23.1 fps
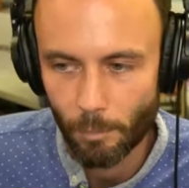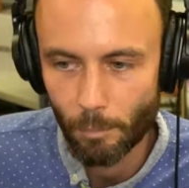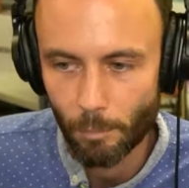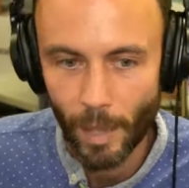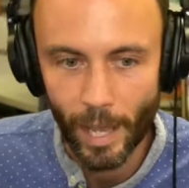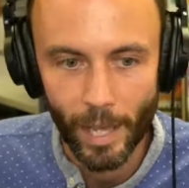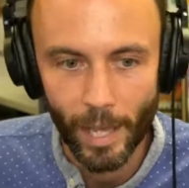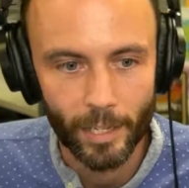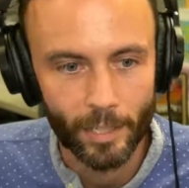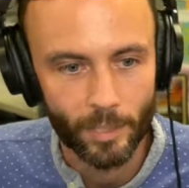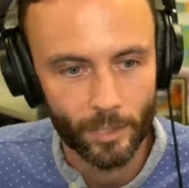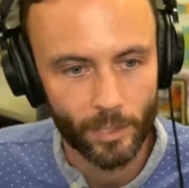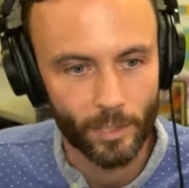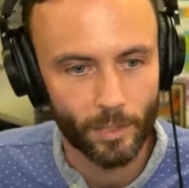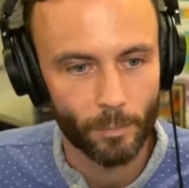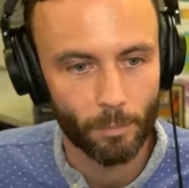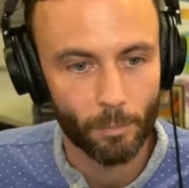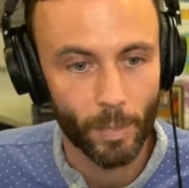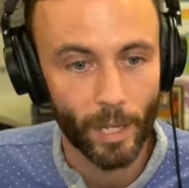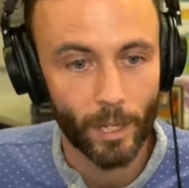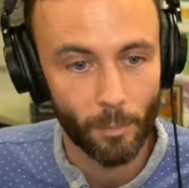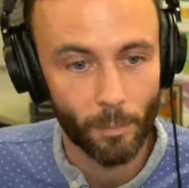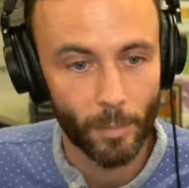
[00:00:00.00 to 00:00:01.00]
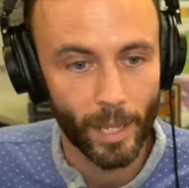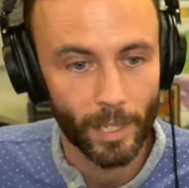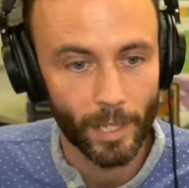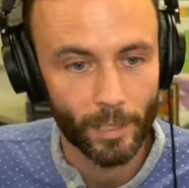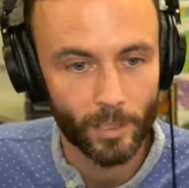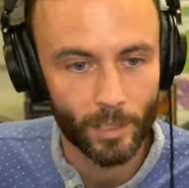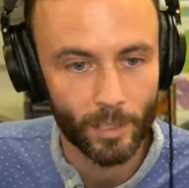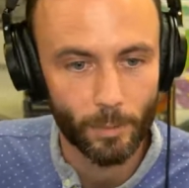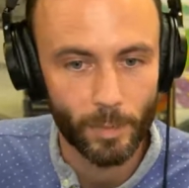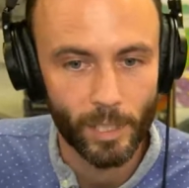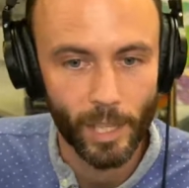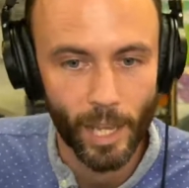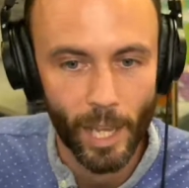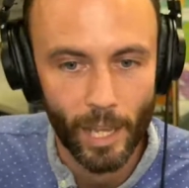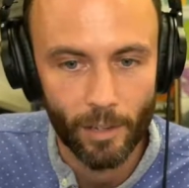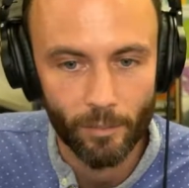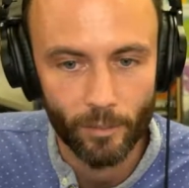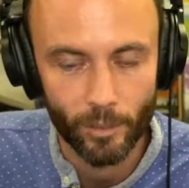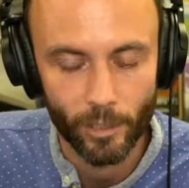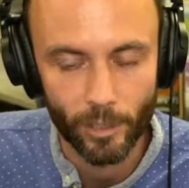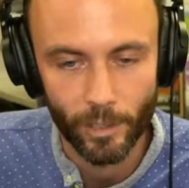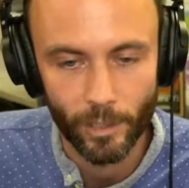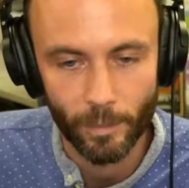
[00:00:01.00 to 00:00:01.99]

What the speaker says: better manage the behavior